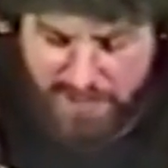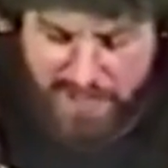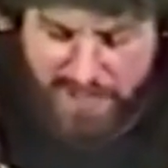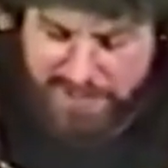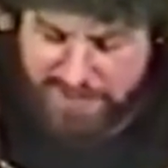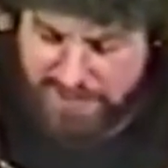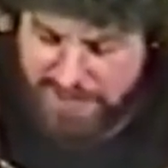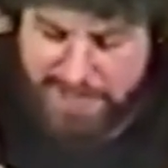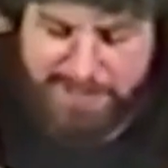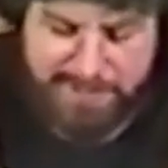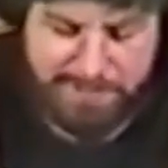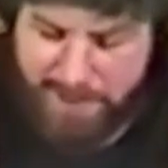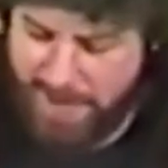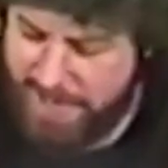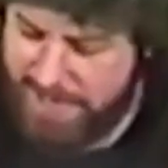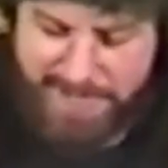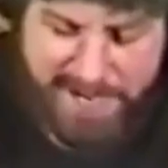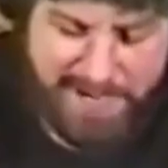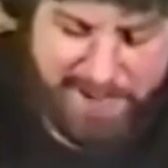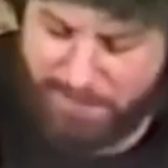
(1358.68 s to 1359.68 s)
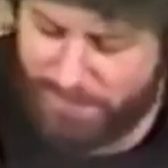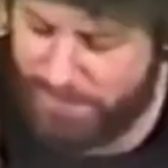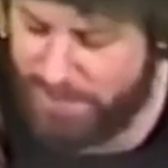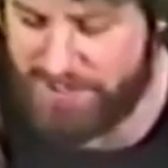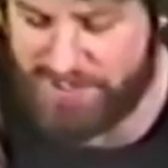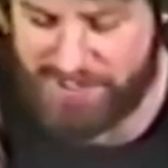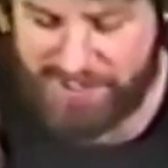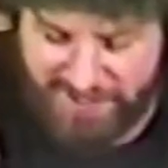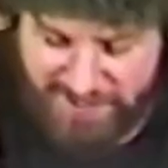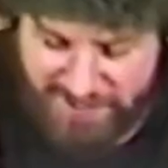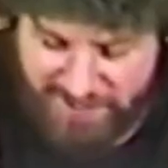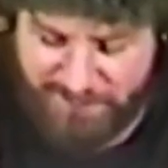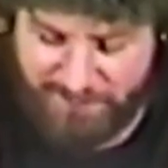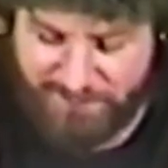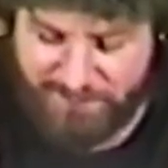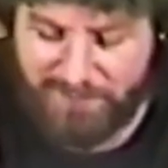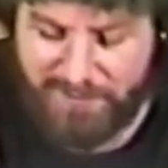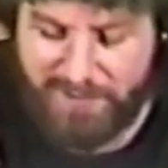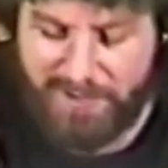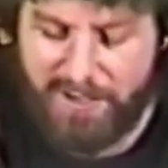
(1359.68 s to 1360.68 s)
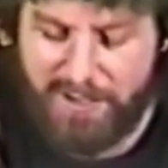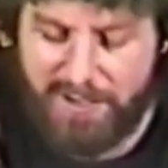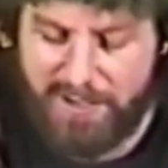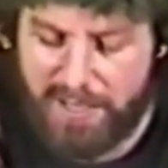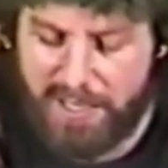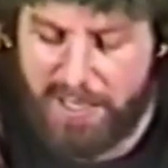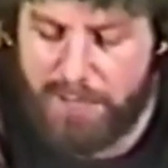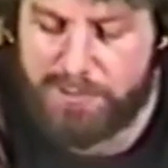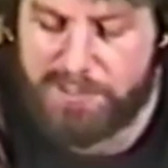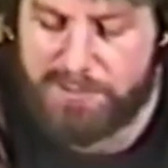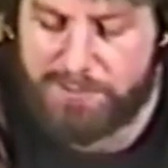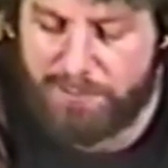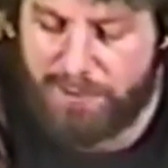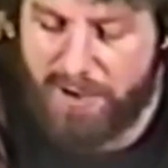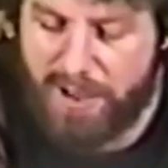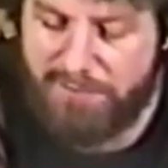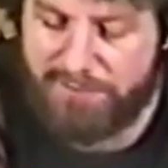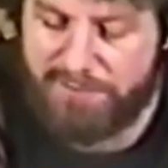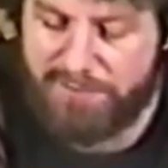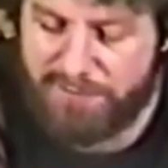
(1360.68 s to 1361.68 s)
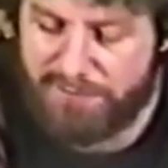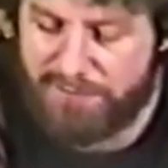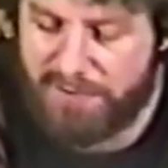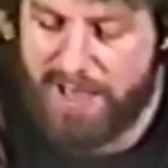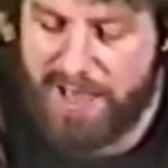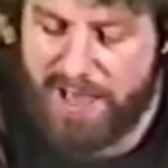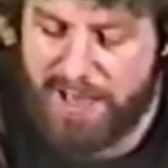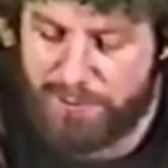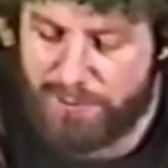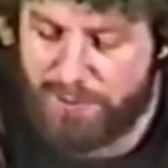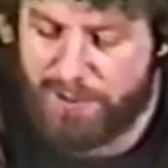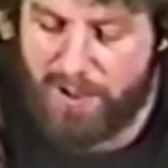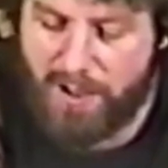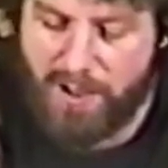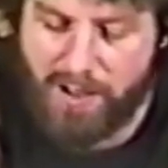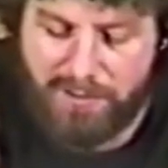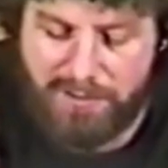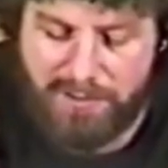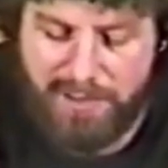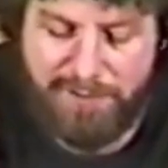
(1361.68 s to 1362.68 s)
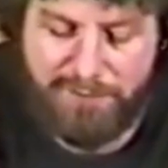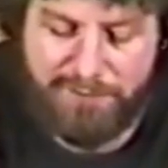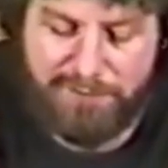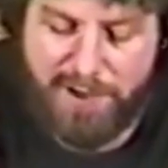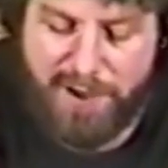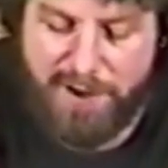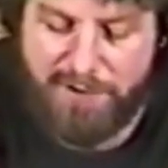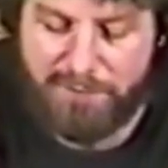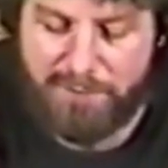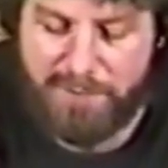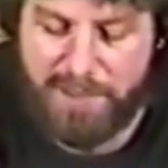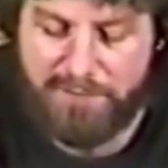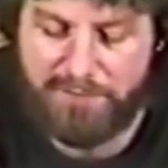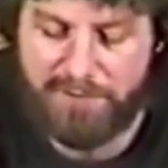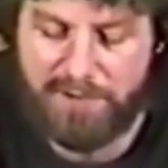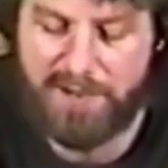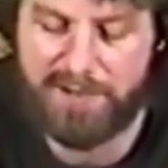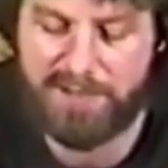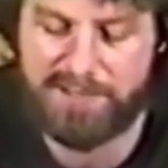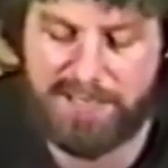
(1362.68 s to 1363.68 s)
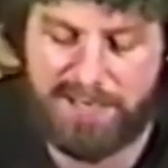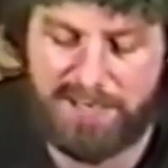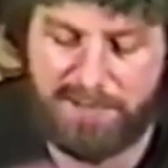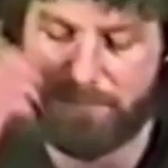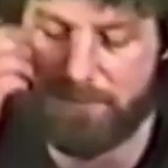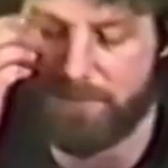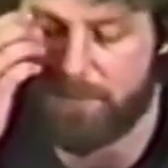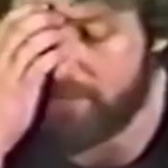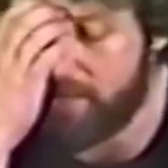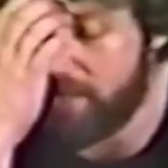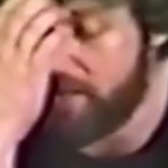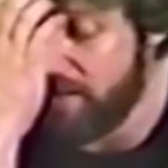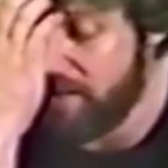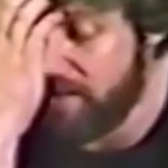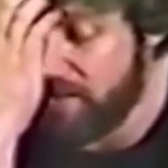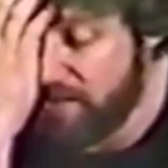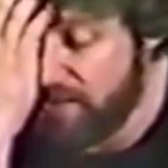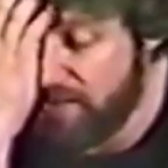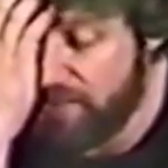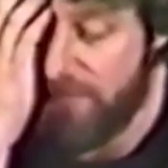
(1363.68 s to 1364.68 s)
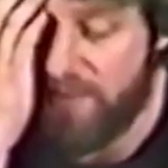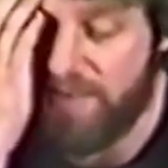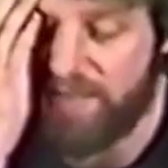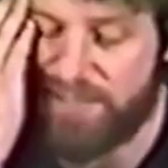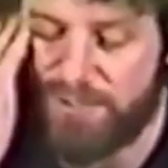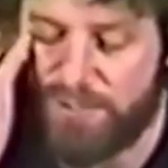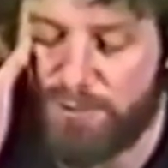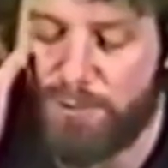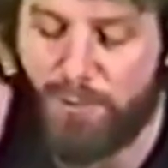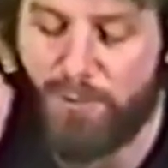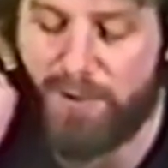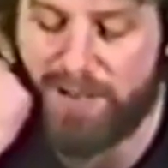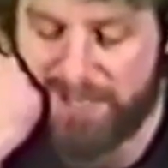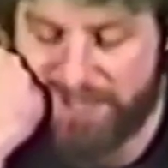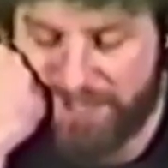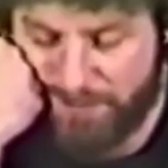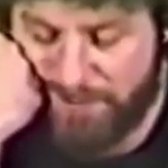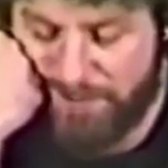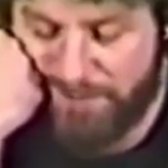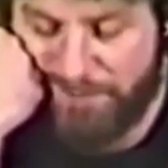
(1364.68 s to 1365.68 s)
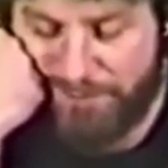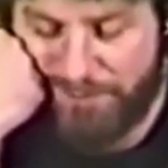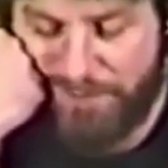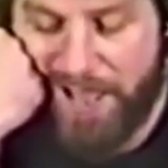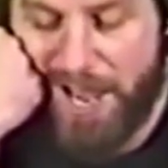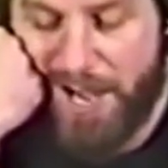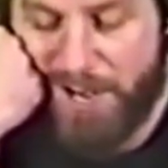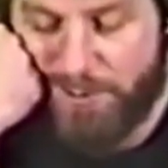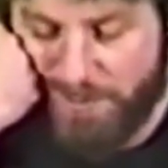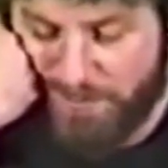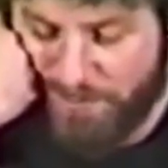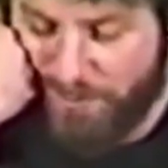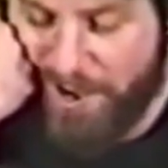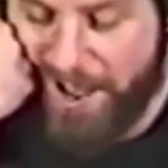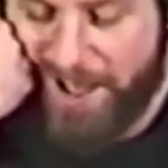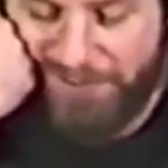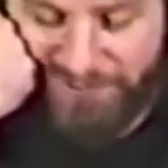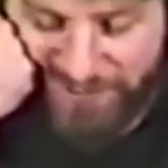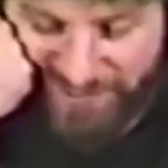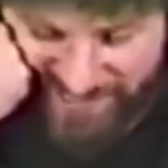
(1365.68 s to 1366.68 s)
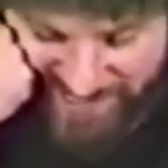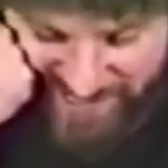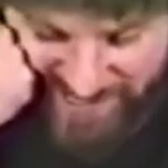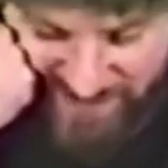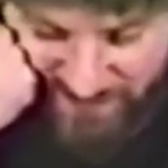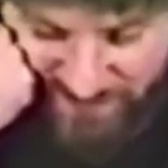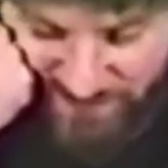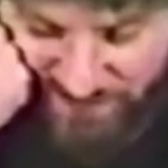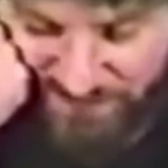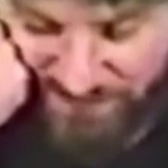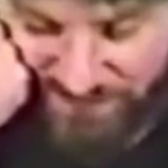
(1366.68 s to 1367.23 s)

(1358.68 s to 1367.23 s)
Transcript: That's that's my kind of preaching, you know. He was a prophet of God who called down fire from heaven on his enemies. They too wanted to be fiery prophets.